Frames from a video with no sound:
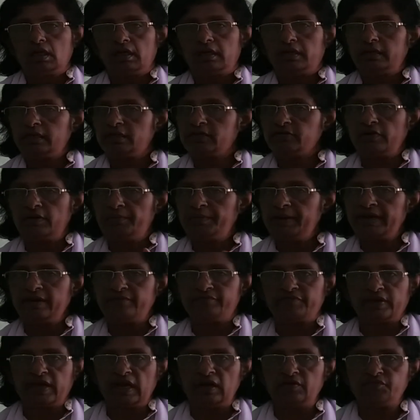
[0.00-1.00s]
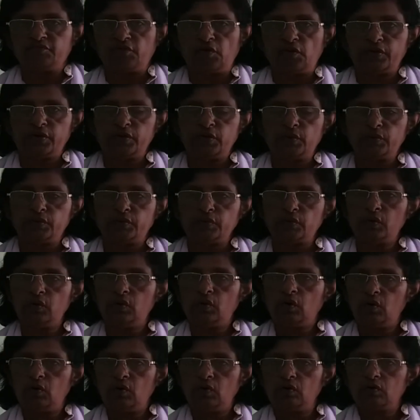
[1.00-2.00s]
it will be difficult for you to
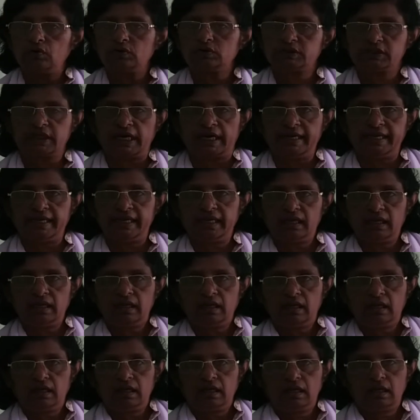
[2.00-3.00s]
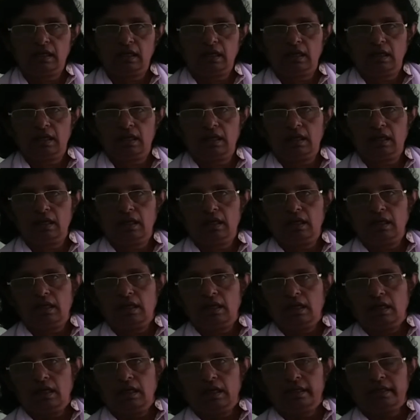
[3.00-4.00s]
study.
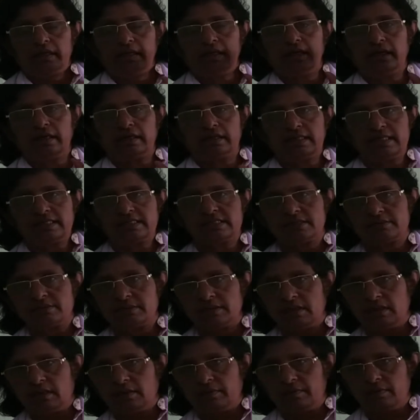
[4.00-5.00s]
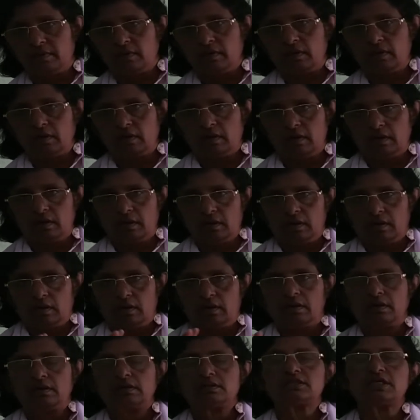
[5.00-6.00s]
Hear this
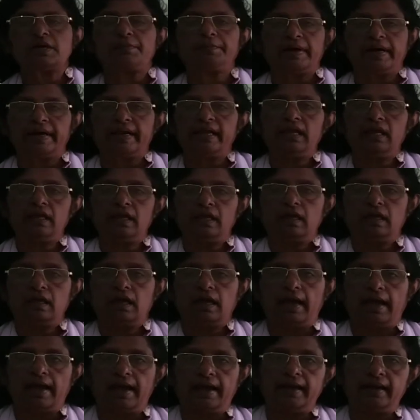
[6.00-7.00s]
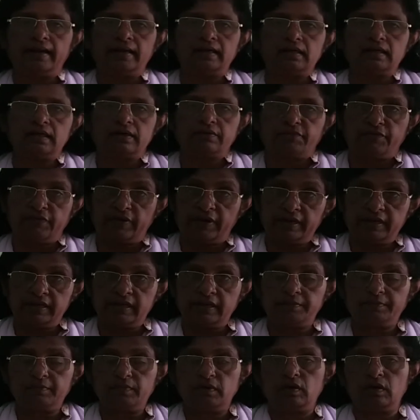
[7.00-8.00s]
summary and read
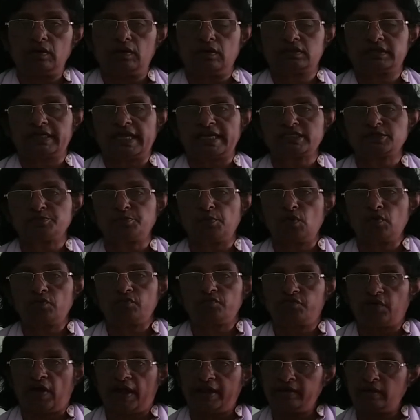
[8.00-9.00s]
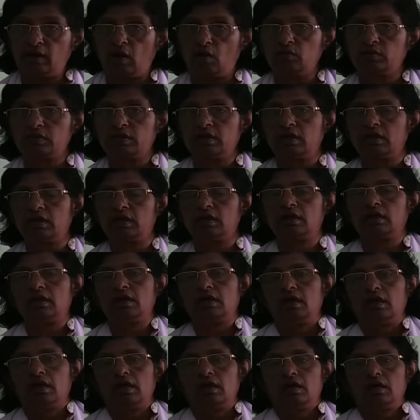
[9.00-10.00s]
the textbook, find out the
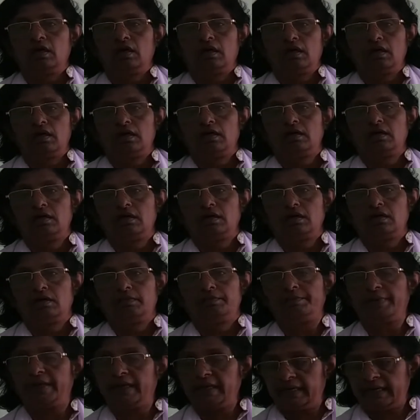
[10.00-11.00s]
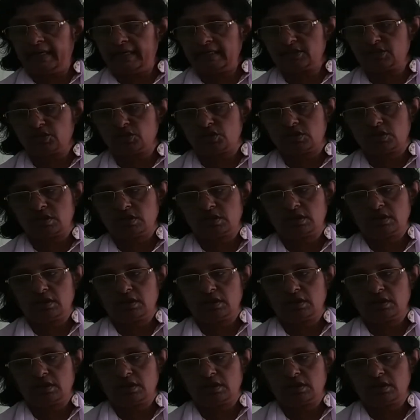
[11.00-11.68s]
meanings,